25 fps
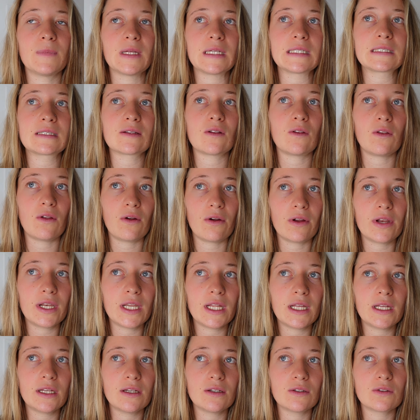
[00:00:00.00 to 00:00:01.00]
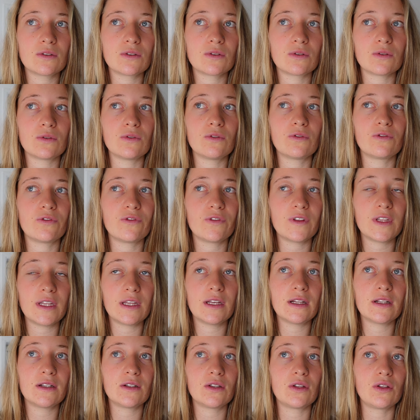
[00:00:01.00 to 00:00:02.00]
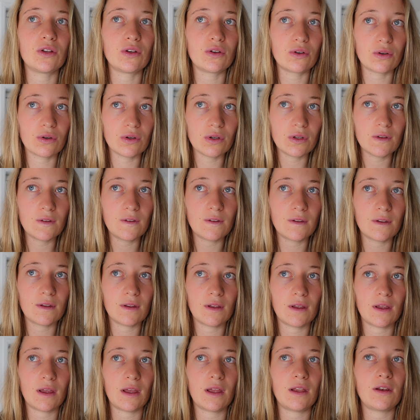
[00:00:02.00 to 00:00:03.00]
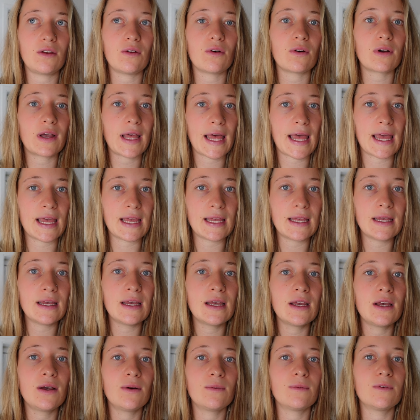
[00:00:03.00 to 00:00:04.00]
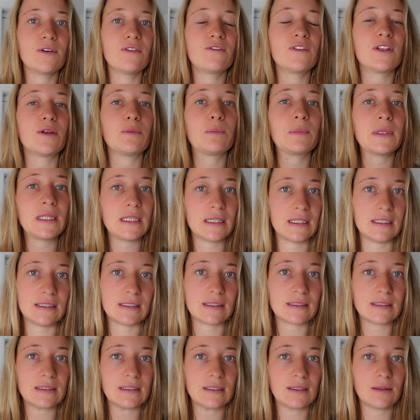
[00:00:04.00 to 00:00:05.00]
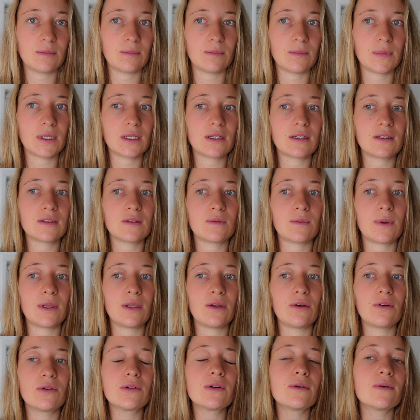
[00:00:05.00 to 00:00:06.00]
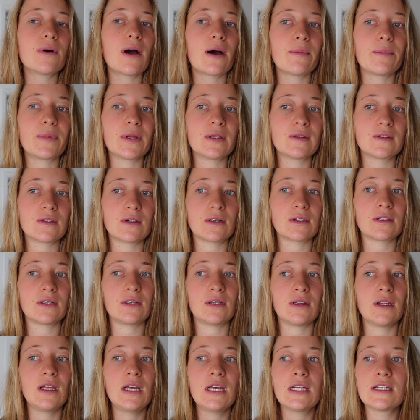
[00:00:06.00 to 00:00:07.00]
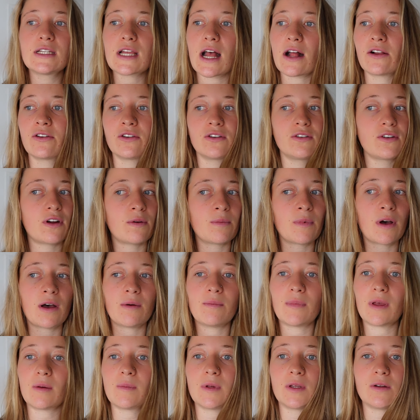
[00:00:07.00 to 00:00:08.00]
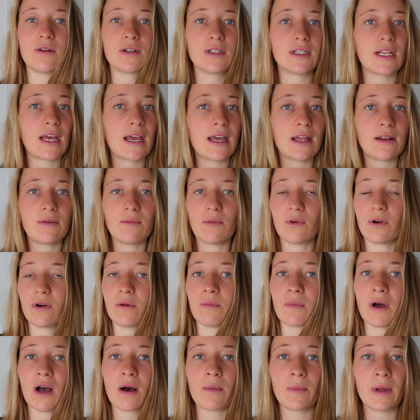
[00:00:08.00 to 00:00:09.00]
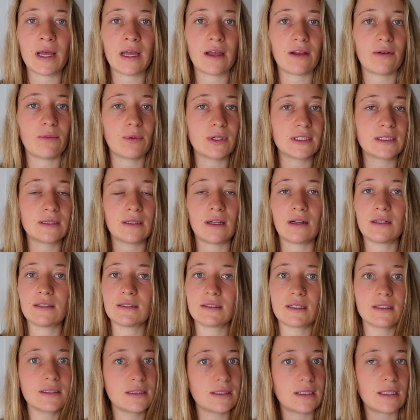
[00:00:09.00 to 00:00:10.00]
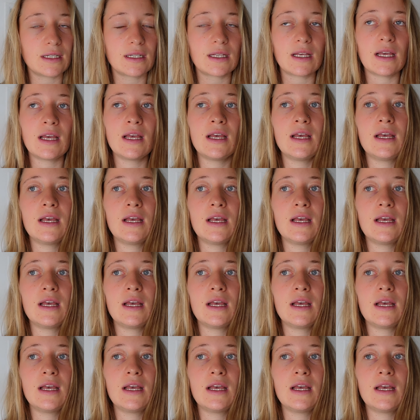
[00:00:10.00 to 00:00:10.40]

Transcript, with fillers: is learning to feel good and okay with the peace because when you grow up in certain childhood trauma maybe your dad or mom was narcissistic